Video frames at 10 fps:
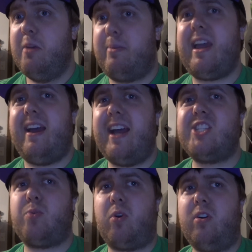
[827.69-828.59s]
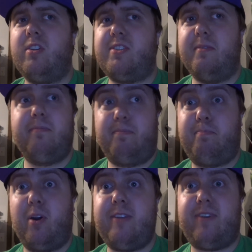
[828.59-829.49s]
But yeah, Eddsworld,
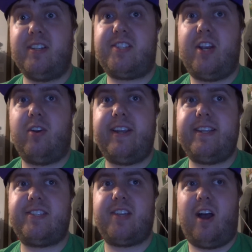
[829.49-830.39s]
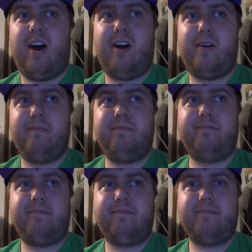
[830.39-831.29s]
pretty fun series. Um,